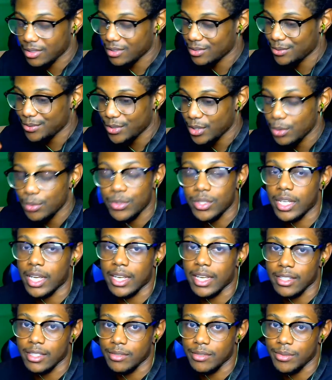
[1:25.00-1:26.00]
few
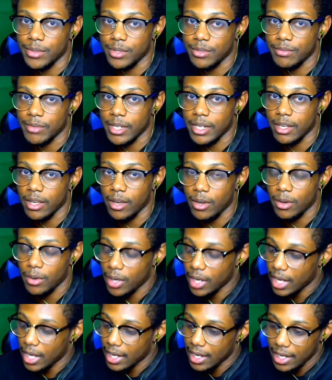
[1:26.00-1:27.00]
seconds of this video
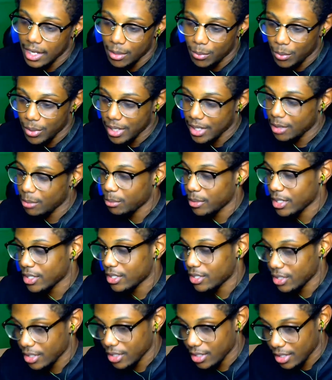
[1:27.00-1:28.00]
and when he
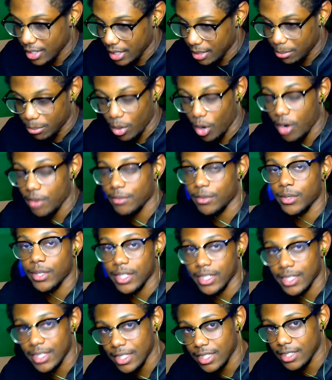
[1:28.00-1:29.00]
mentioned that Marvel
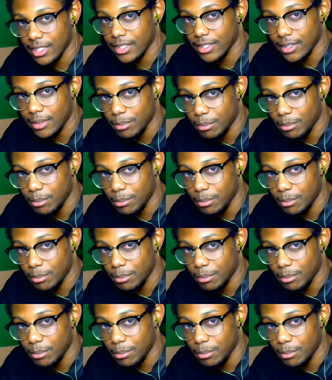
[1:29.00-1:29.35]
is his